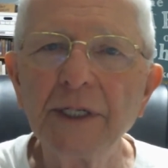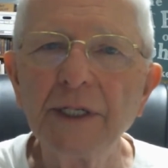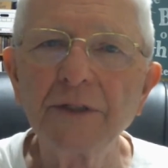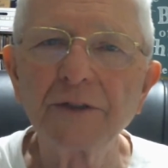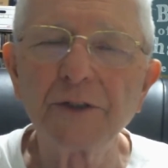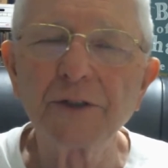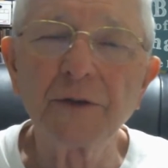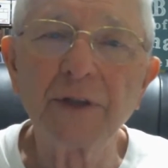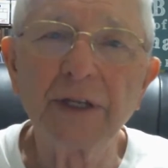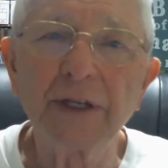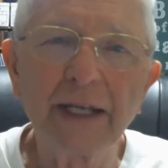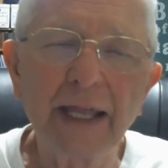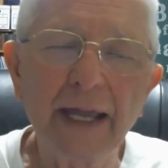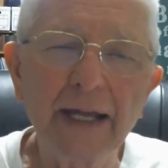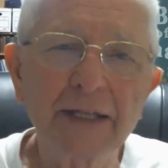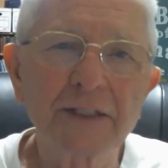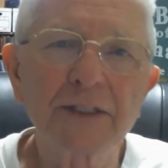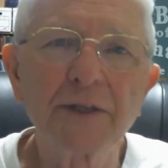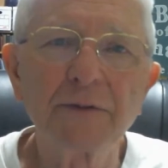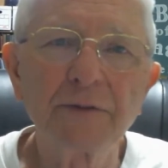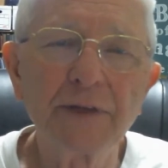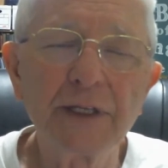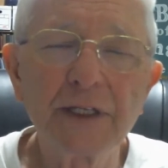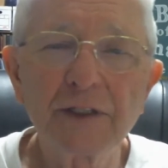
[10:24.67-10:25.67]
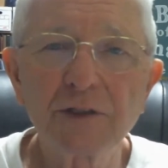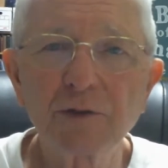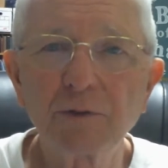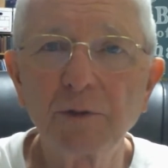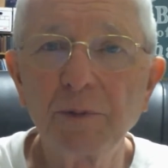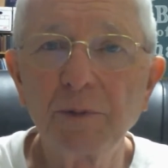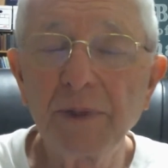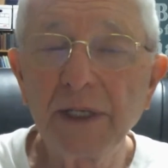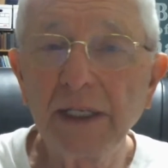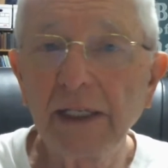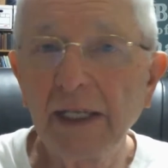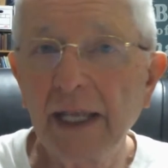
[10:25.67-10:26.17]
So that X of this
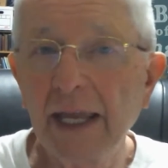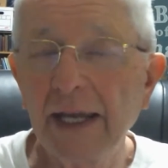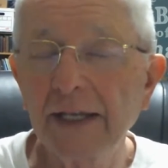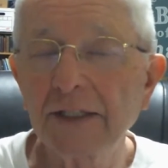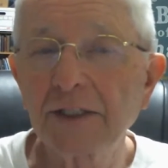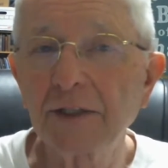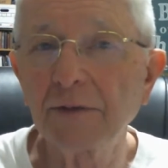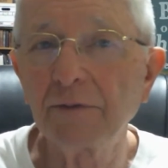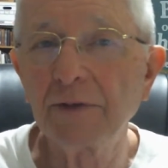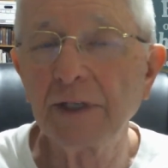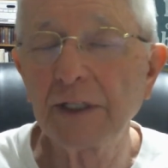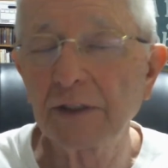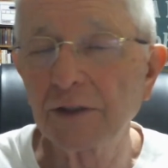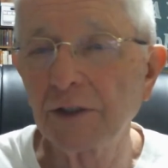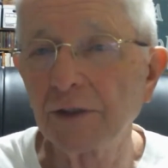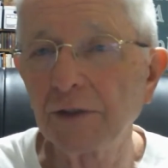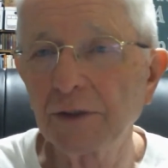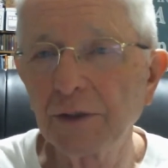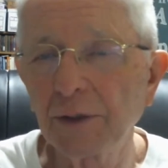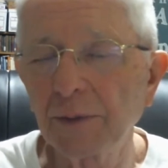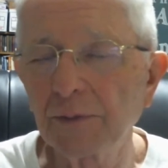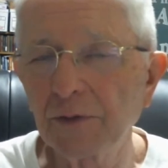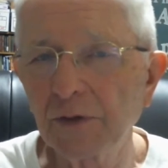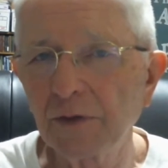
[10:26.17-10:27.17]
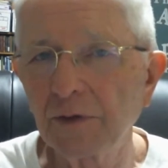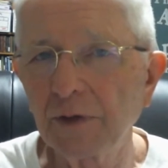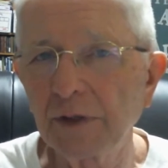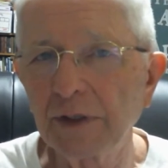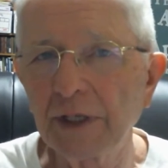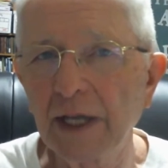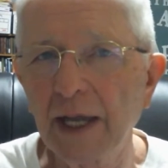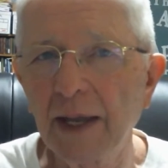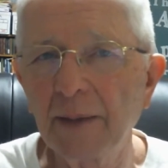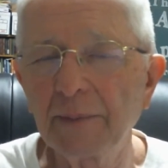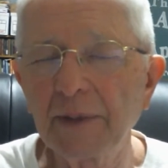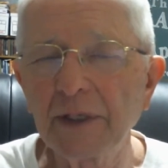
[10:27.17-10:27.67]
would mean X of this in terms of the
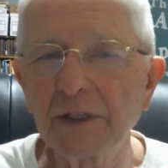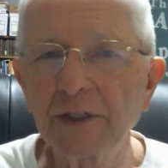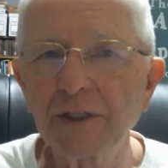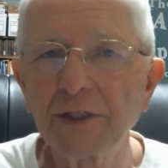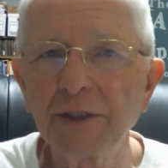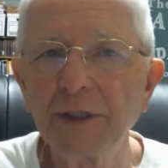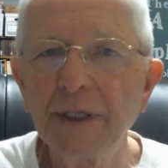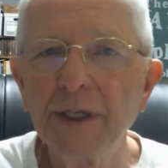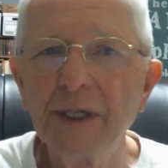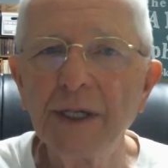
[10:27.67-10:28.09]
damage,